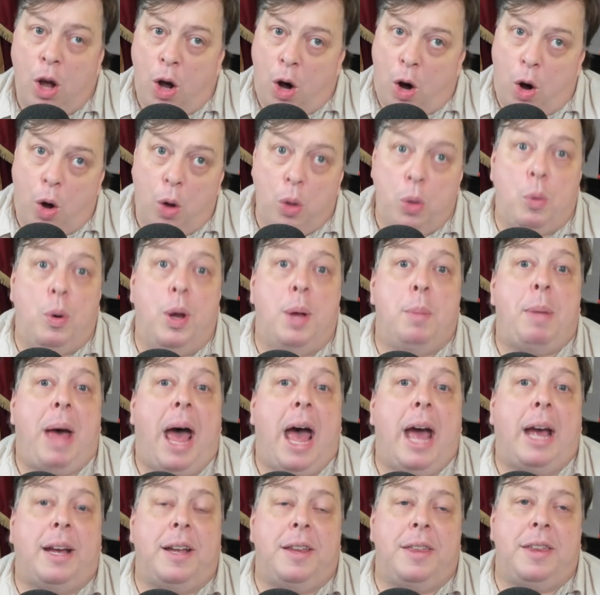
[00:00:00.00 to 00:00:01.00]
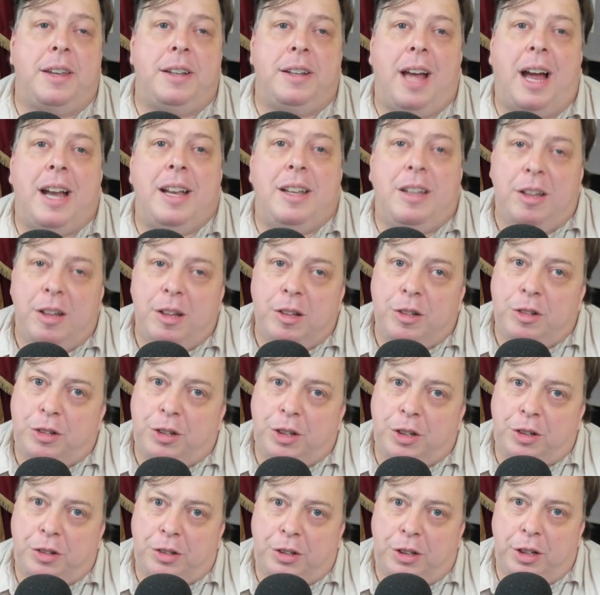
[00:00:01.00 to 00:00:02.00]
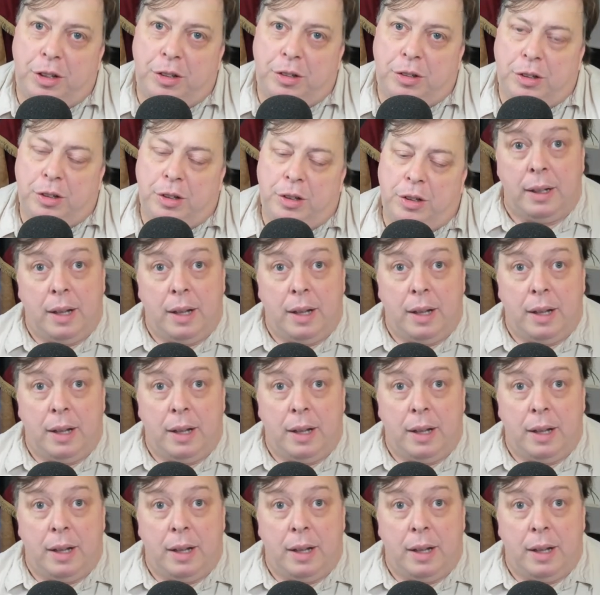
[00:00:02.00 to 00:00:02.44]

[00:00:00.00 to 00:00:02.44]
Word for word: all the way back in the 1960s.